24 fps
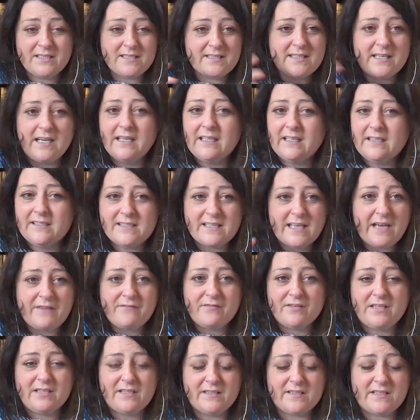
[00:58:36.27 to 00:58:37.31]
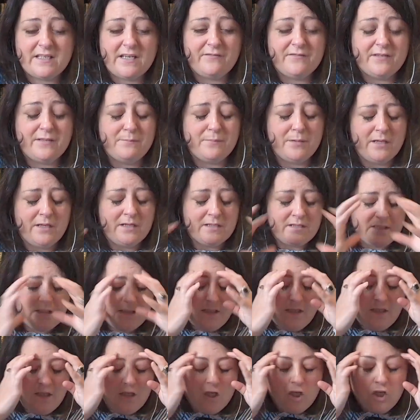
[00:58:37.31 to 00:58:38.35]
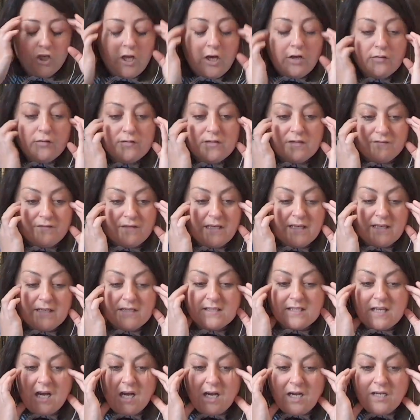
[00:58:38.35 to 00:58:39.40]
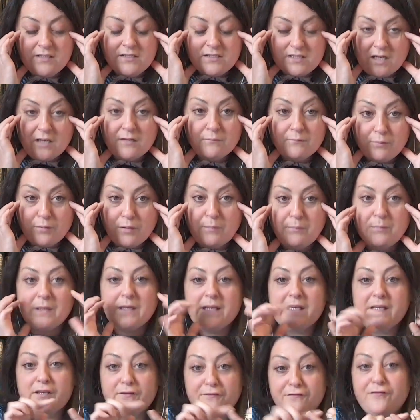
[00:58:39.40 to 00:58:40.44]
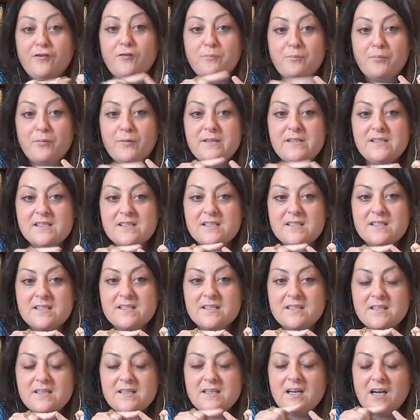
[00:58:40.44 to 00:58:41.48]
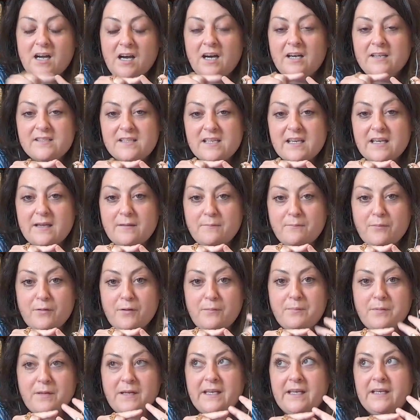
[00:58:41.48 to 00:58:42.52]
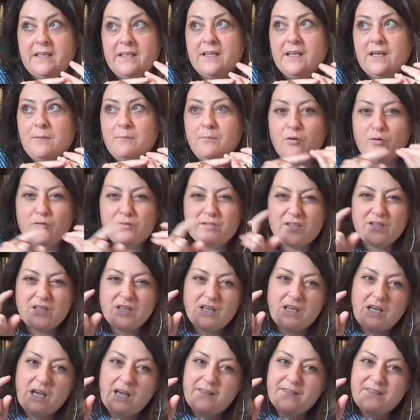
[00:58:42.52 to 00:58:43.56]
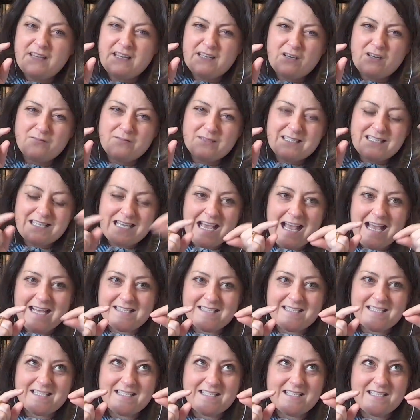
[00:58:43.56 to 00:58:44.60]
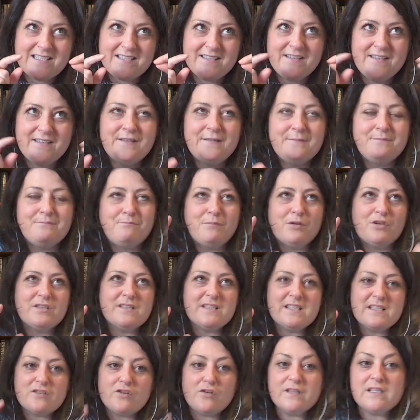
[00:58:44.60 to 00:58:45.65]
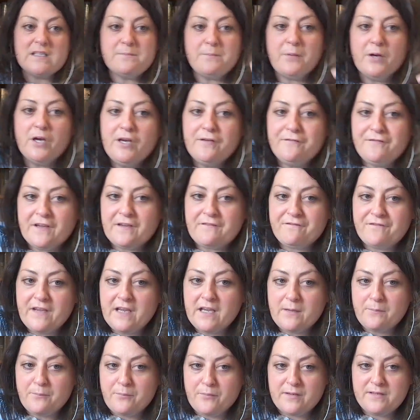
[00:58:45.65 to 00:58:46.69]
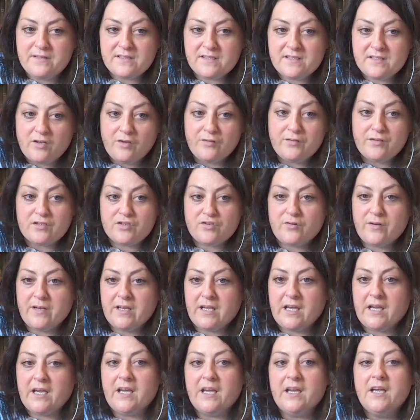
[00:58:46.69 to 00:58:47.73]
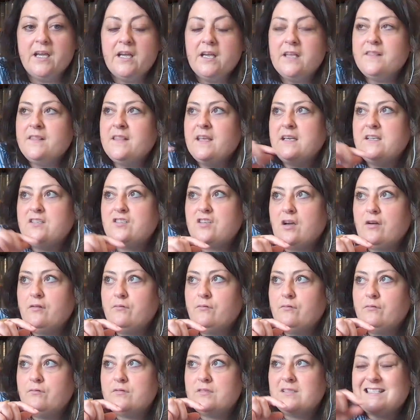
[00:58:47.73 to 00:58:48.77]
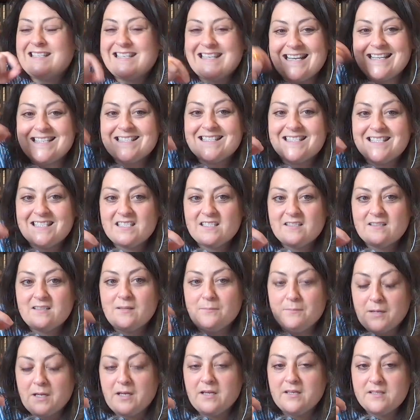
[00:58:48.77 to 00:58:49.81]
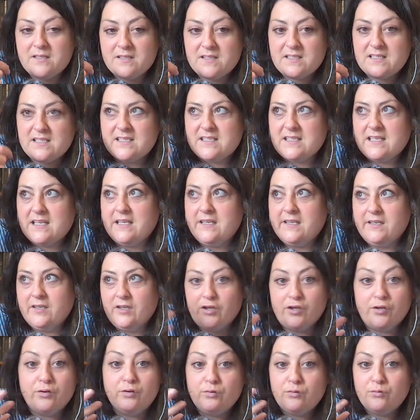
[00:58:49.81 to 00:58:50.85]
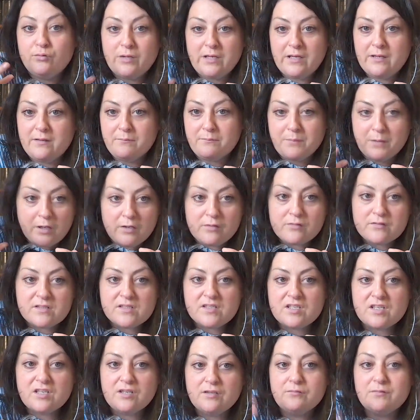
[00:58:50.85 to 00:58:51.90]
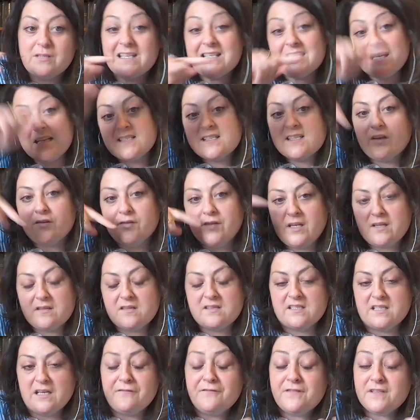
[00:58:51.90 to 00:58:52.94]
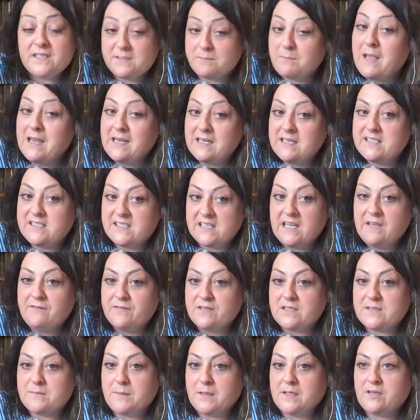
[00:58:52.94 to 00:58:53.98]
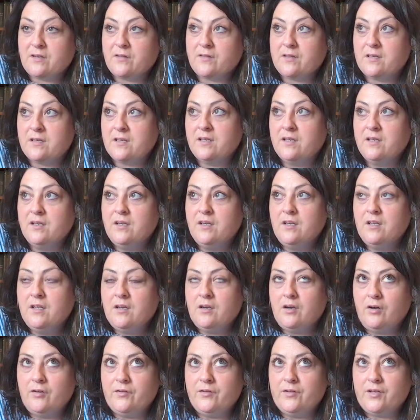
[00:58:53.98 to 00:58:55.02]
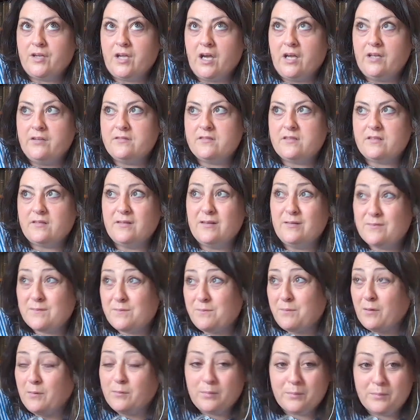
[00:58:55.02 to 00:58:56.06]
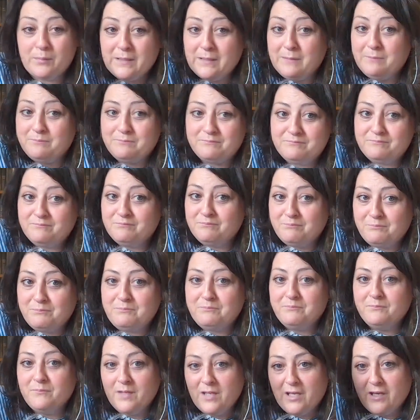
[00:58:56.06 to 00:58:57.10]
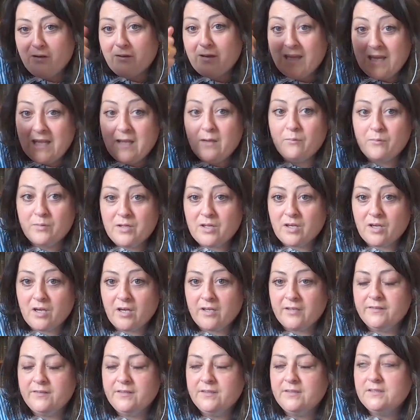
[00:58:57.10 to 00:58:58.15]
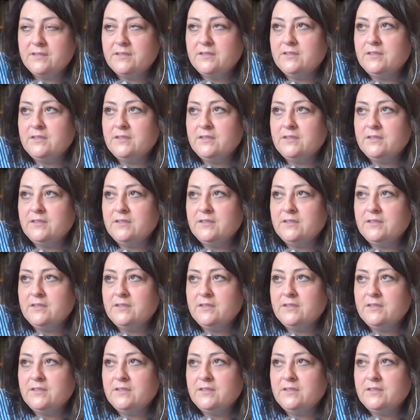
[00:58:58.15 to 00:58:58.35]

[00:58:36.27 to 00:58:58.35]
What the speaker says: The silencer, everything is covered in blood. Loads of things aren't done properly. The footprints aren't taken properly, but also the gun, they don't test, because it's got these perfect fingerprints on the trigger, they don't test the blood to see who it belongs to. They test it on the other stuff. It's mainly Stephen's blood on the gun, so he was probably, hit with the gun.